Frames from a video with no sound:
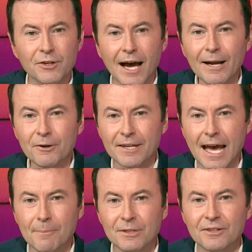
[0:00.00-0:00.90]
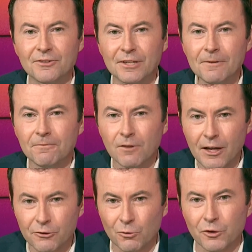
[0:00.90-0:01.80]
Retired Captain Steve
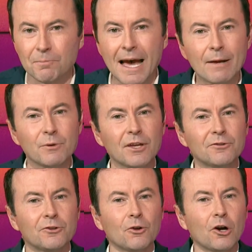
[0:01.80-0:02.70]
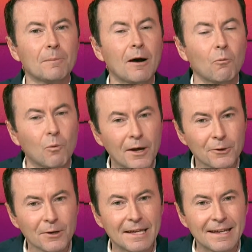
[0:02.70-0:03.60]
Fleishel is back with us to talk about
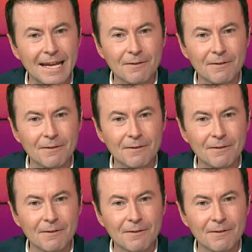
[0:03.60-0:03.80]
weather and